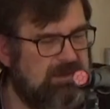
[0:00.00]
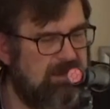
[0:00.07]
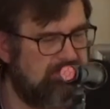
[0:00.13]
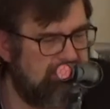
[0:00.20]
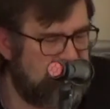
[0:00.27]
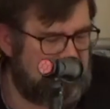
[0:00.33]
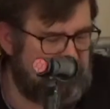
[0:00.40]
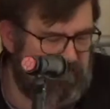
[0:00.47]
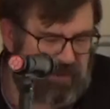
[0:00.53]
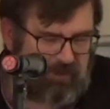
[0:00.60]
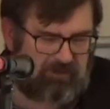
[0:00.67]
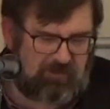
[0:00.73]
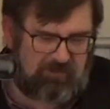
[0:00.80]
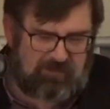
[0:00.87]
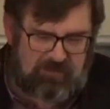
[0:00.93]
Now, this
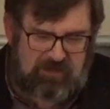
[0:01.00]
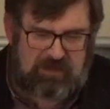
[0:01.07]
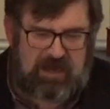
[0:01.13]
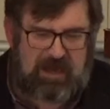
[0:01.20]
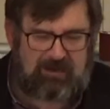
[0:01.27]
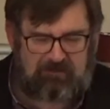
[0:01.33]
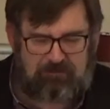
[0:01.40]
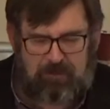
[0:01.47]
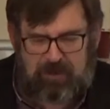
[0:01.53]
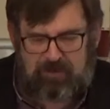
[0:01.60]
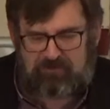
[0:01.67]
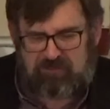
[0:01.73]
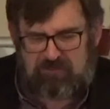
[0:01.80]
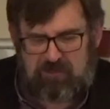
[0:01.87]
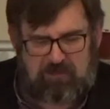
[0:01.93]
brings us to the next
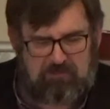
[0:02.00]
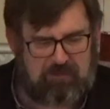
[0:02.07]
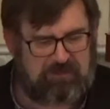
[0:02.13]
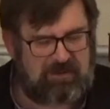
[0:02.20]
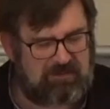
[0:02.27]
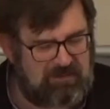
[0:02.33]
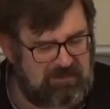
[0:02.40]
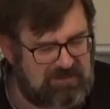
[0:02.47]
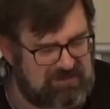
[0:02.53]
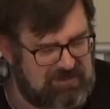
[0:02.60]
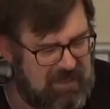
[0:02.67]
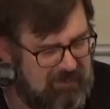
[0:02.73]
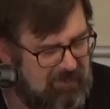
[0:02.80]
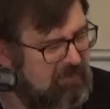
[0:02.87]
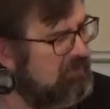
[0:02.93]
point to remember, that the
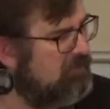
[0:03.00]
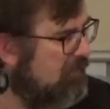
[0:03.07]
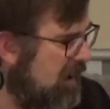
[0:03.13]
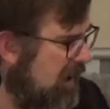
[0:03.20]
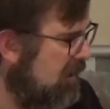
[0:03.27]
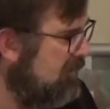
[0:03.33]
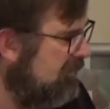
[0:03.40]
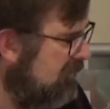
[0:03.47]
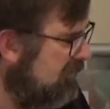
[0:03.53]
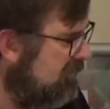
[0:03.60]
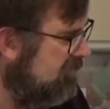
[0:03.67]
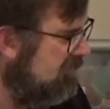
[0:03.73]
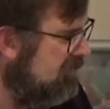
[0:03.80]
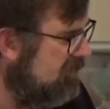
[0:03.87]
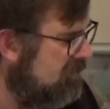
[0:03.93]

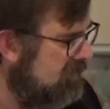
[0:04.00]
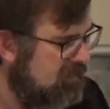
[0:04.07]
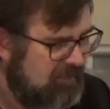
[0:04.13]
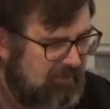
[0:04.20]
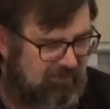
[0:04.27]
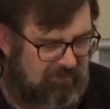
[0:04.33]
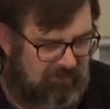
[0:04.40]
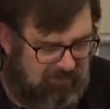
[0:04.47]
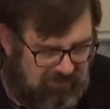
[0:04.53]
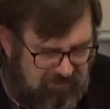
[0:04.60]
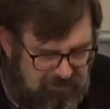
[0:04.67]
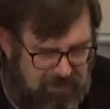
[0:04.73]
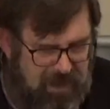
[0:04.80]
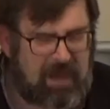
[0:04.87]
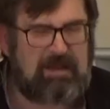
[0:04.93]
sacrifice
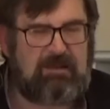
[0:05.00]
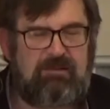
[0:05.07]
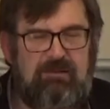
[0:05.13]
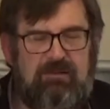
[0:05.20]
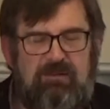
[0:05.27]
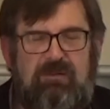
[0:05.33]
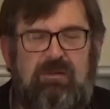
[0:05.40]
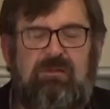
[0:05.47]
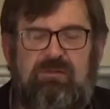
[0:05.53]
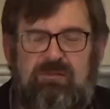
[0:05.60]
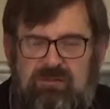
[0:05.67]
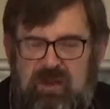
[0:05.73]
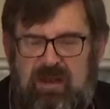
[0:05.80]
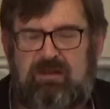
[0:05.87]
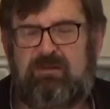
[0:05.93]
suspends
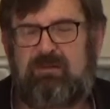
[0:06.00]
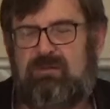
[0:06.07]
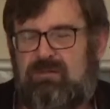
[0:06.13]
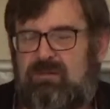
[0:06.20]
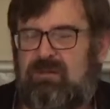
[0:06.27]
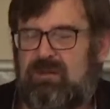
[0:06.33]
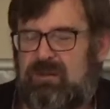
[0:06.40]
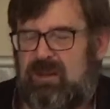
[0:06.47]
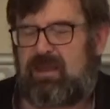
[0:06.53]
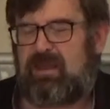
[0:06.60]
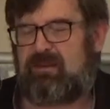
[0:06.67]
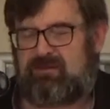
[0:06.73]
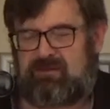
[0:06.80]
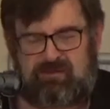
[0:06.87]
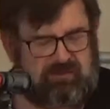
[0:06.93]
sin's
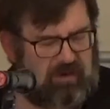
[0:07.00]
curse. The